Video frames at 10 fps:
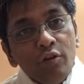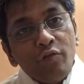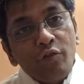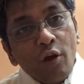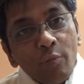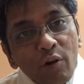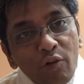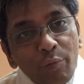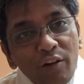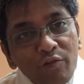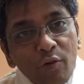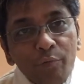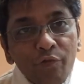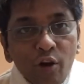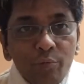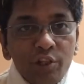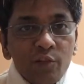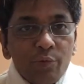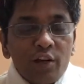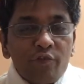From our platform, from this
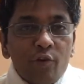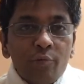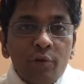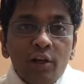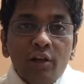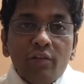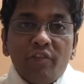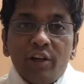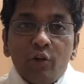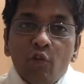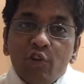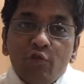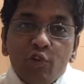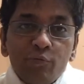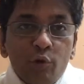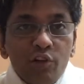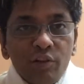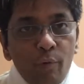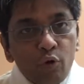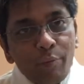platform, when no one was bullish
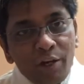about